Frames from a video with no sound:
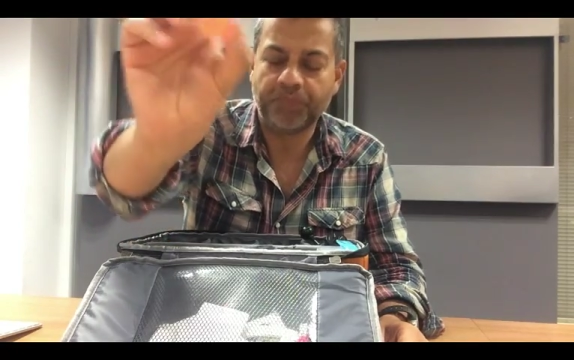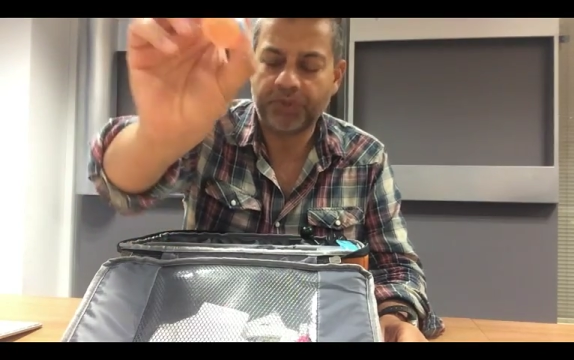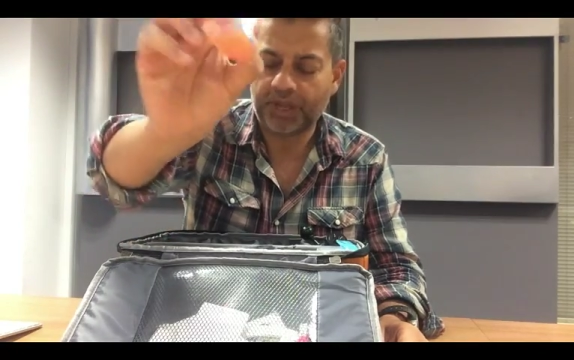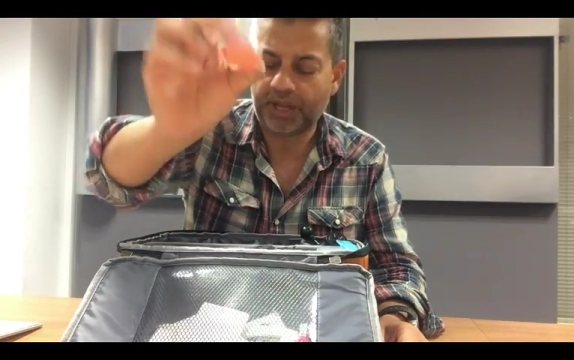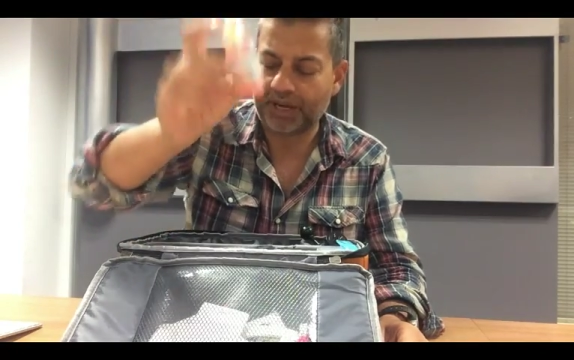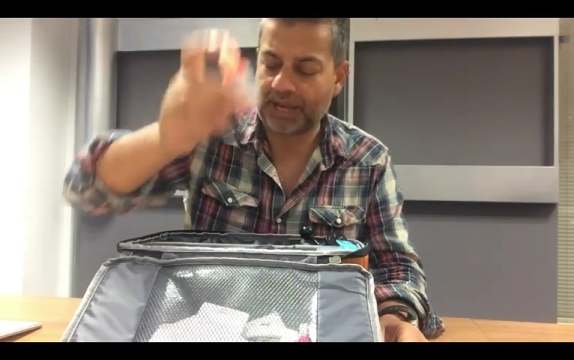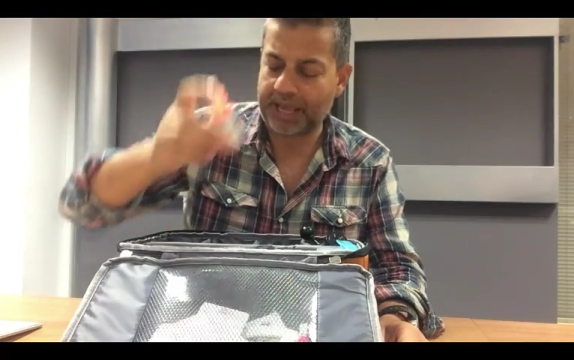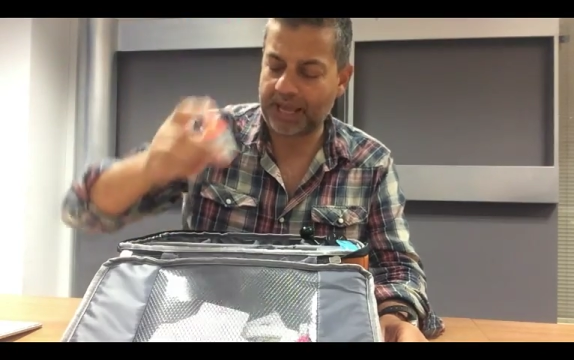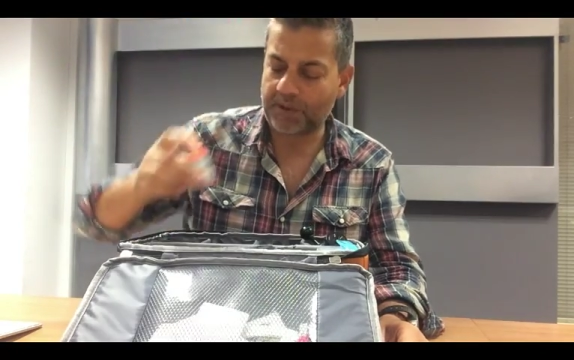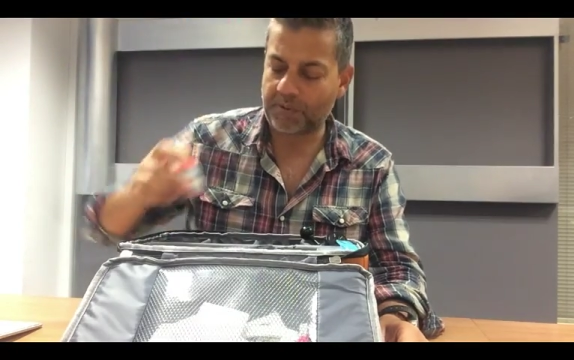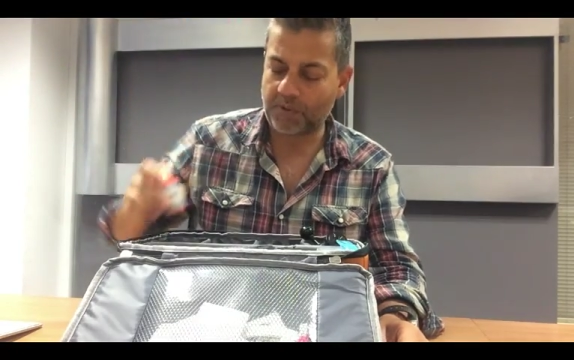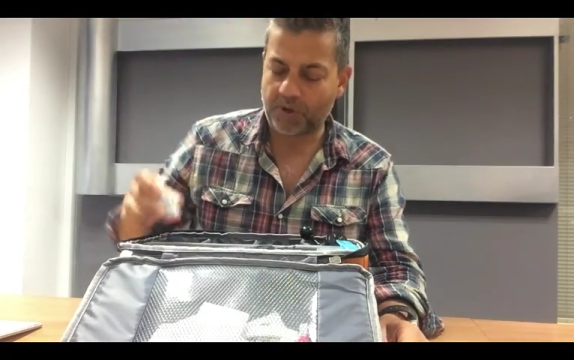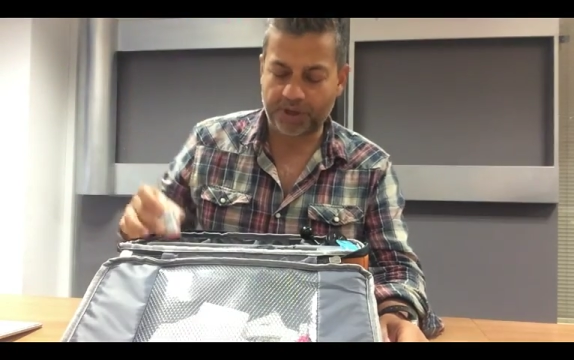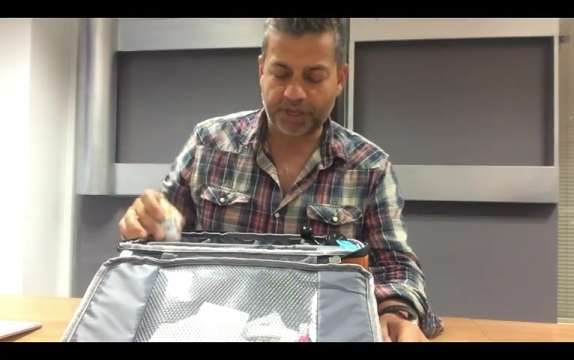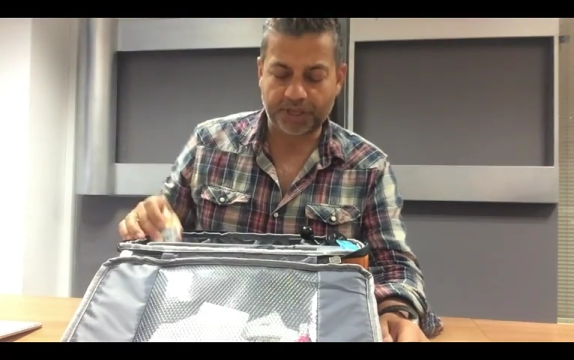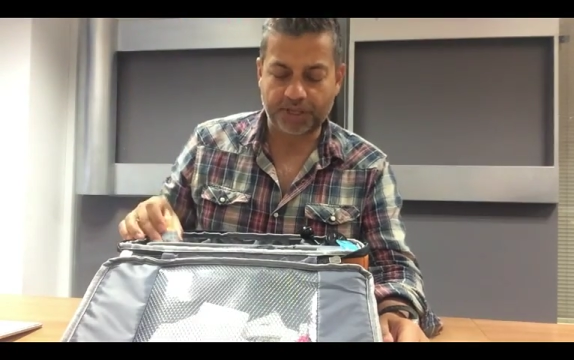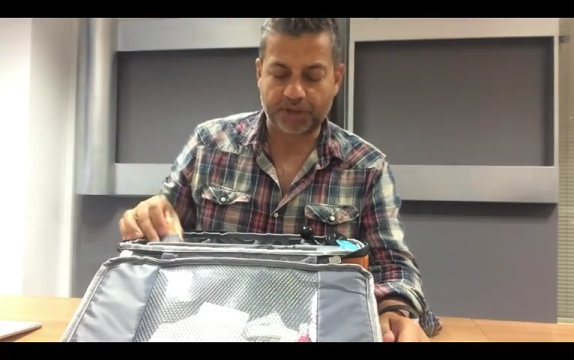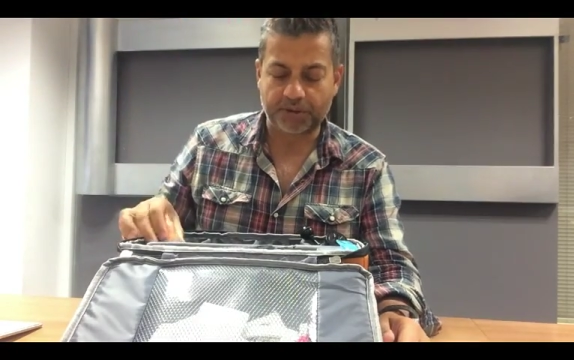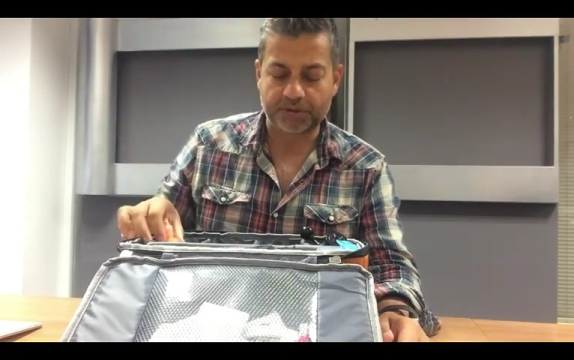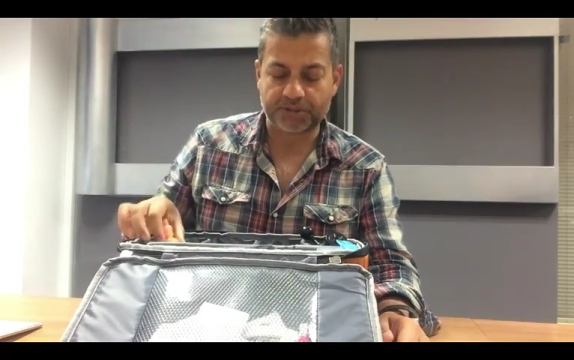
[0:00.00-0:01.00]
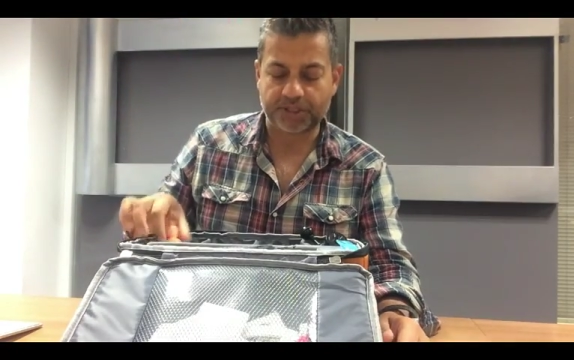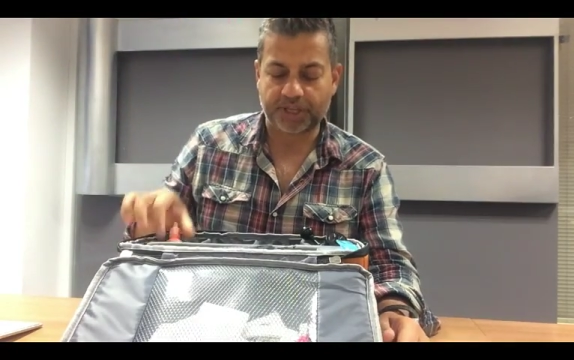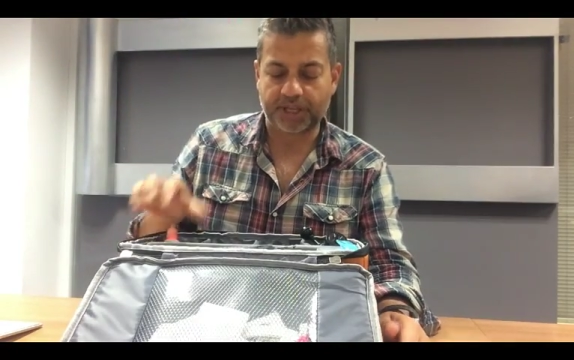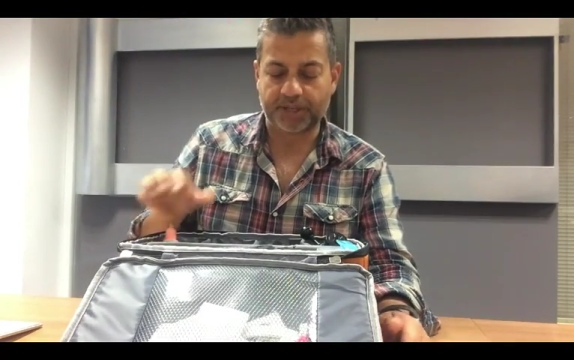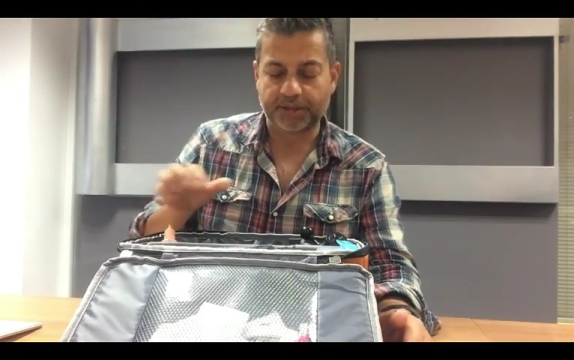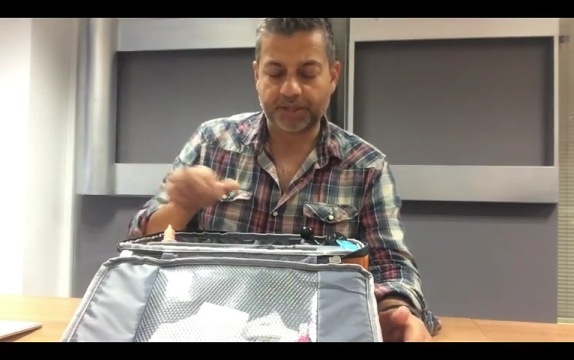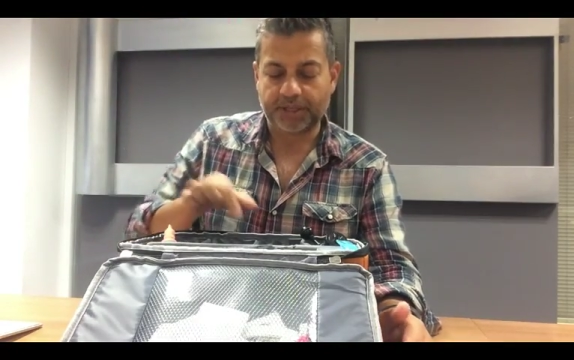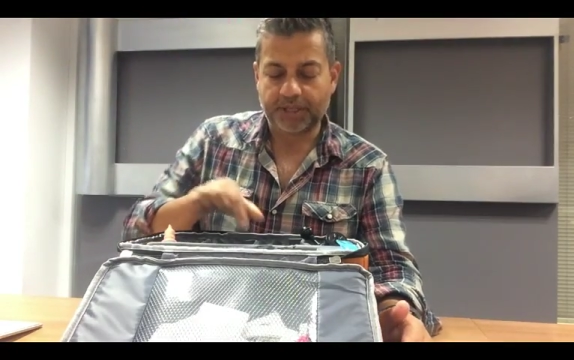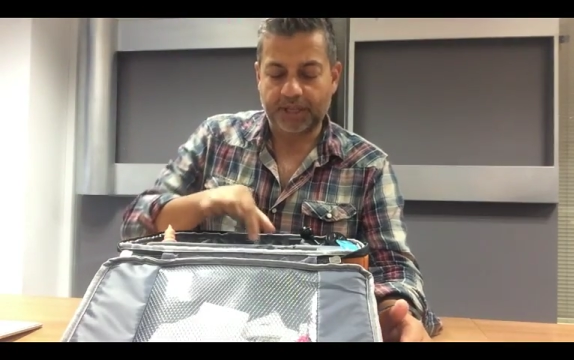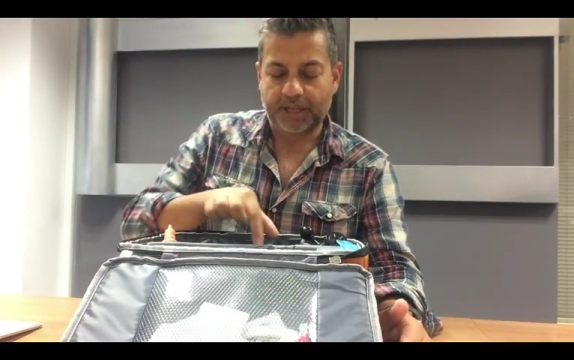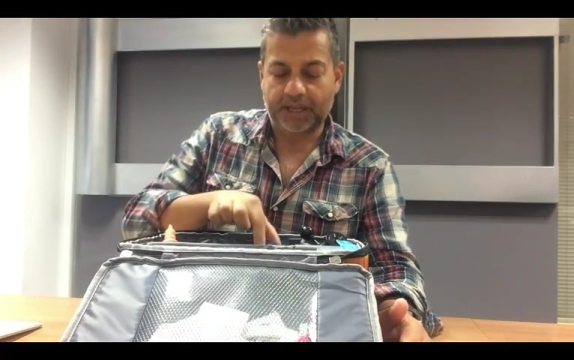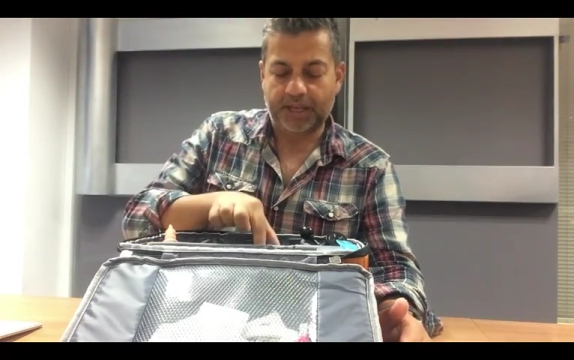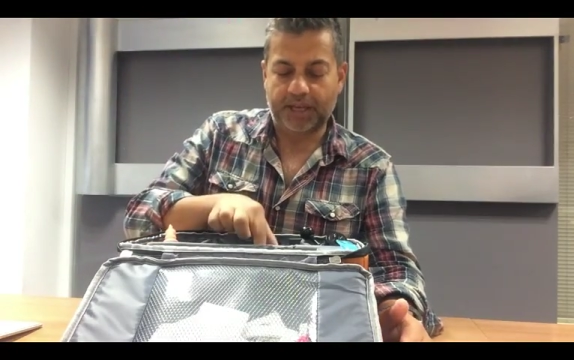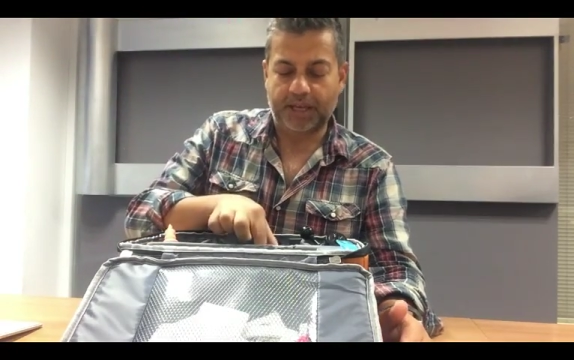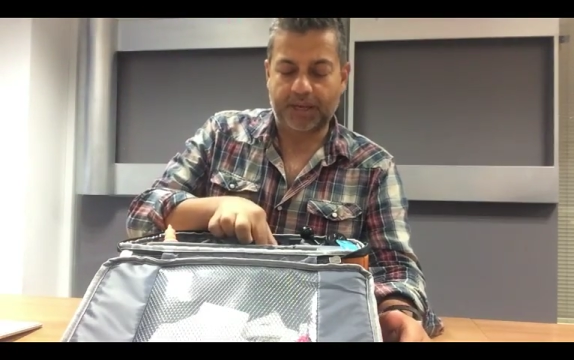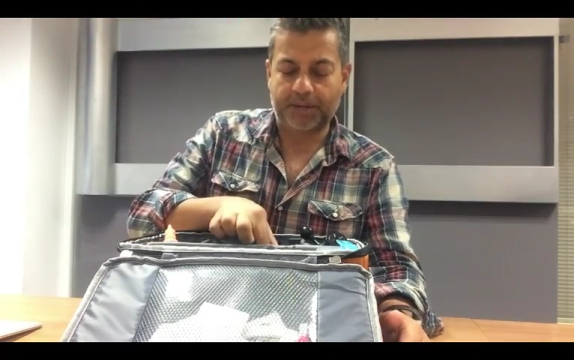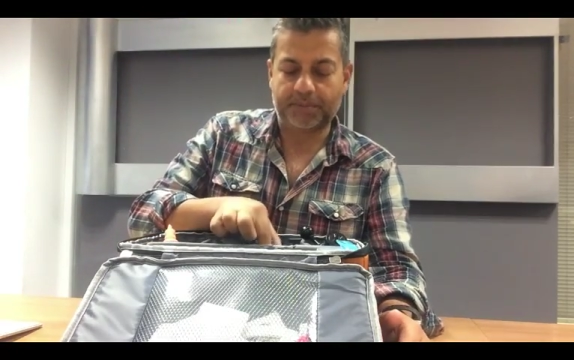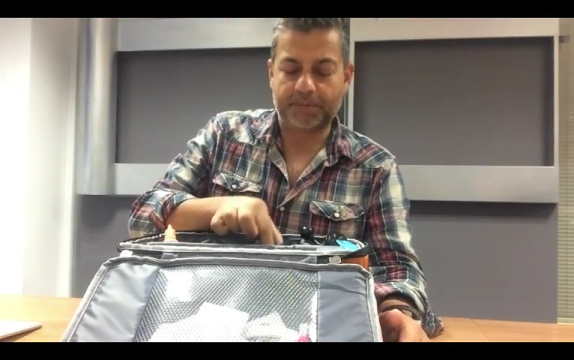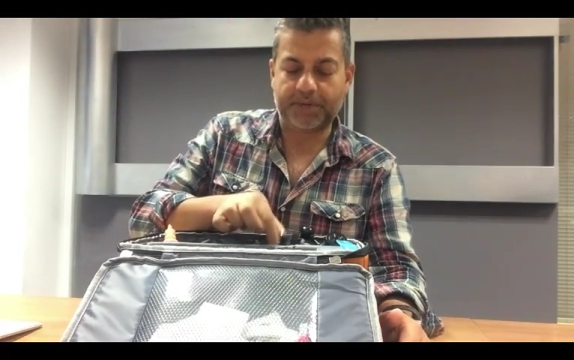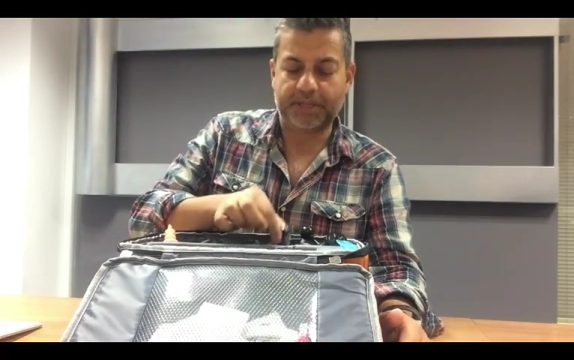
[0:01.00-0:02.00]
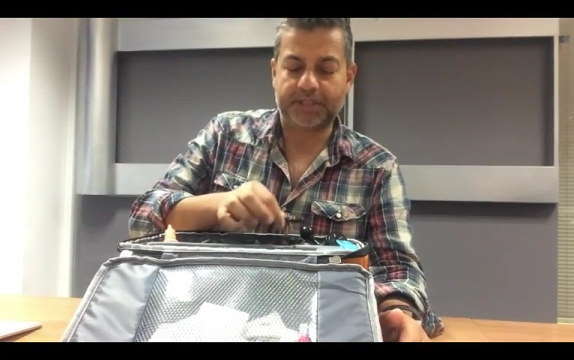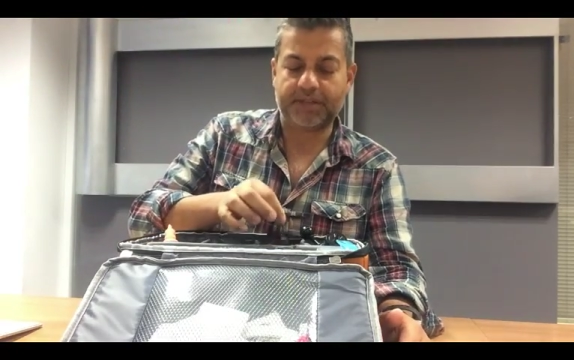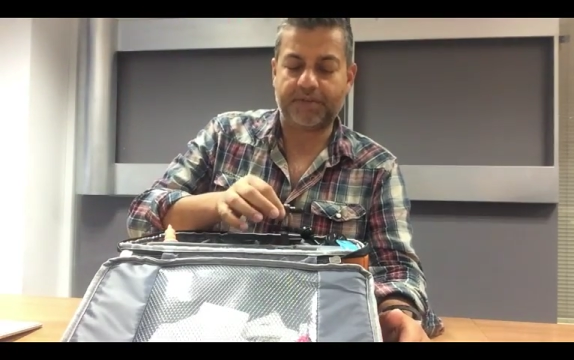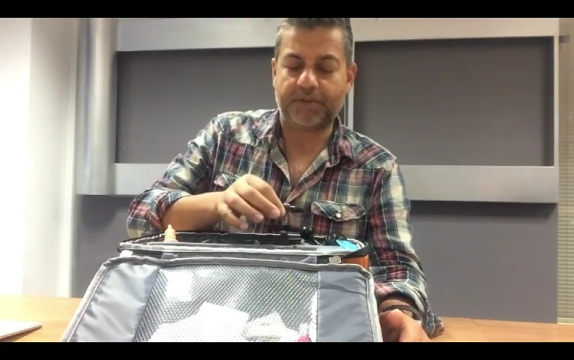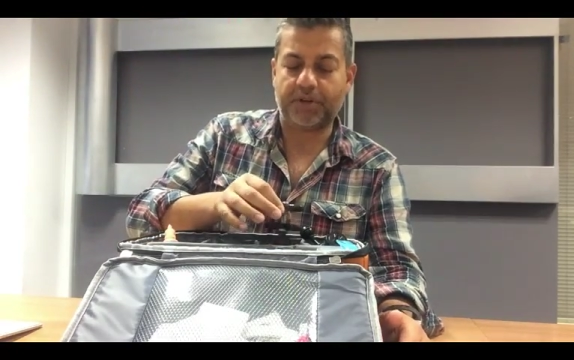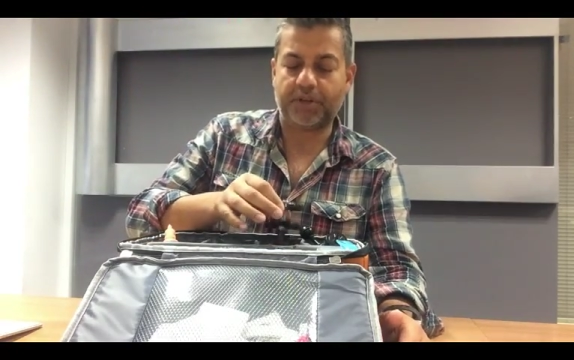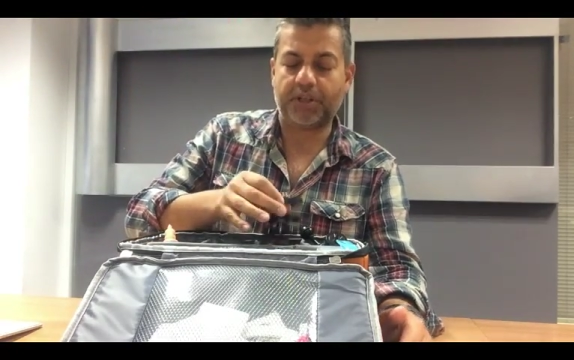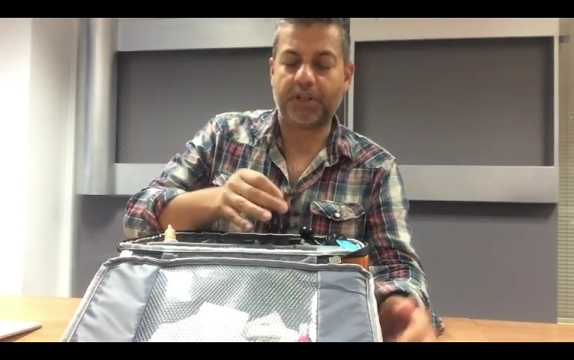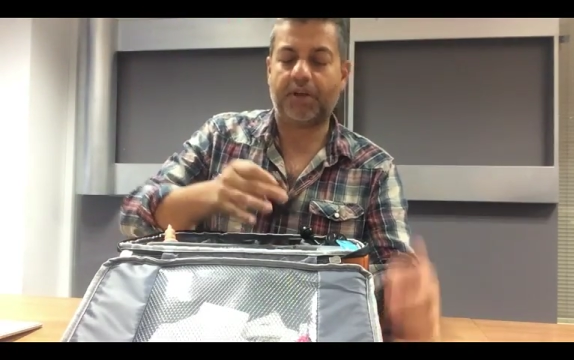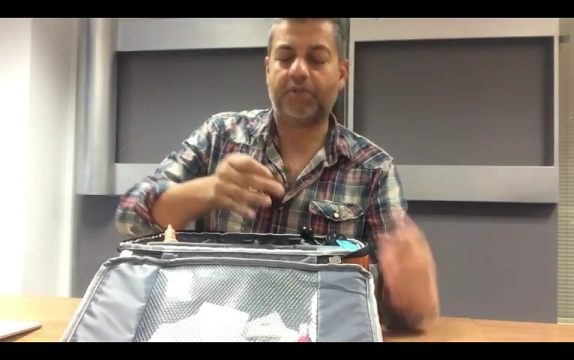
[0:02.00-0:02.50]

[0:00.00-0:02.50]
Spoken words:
And how I use it, let's have a look.